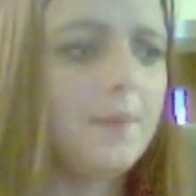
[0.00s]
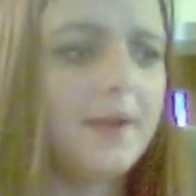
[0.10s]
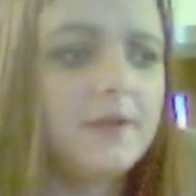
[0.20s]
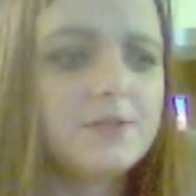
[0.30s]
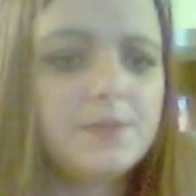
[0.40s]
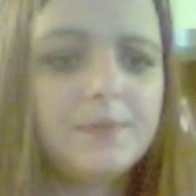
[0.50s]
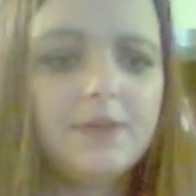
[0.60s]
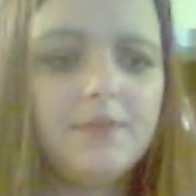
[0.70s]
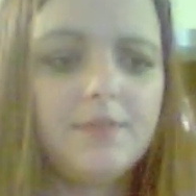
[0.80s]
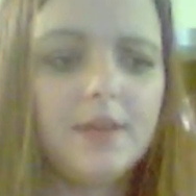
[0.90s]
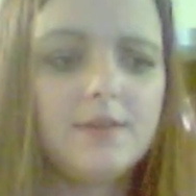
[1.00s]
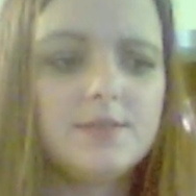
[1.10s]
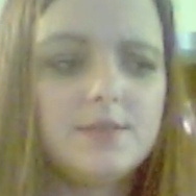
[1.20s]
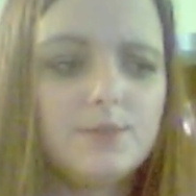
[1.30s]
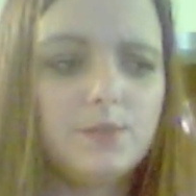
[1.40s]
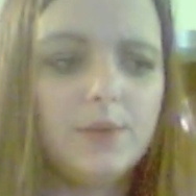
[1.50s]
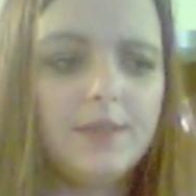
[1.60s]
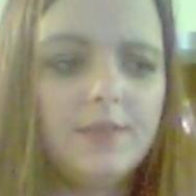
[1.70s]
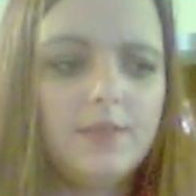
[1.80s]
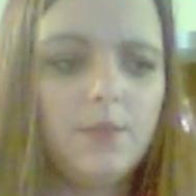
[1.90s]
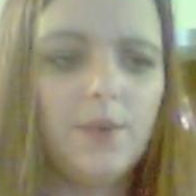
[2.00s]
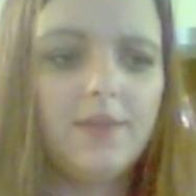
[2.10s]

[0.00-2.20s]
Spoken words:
I also believe that when the way